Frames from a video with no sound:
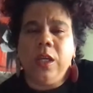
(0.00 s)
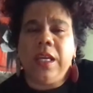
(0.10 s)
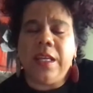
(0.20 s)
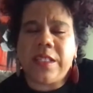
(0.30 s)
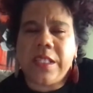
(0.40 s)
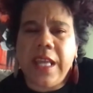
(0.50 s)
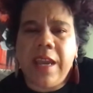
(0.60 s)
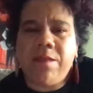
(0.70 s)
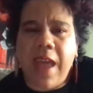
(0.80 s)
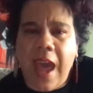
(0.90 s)

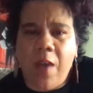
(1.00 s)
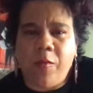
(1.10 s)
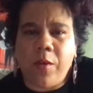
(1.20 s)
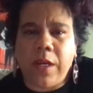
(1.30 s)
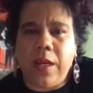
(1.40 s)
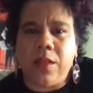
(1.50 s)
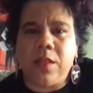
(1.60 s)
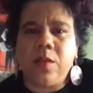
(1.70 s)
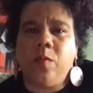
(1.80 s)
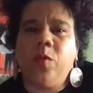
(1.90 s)
enslaved Africans.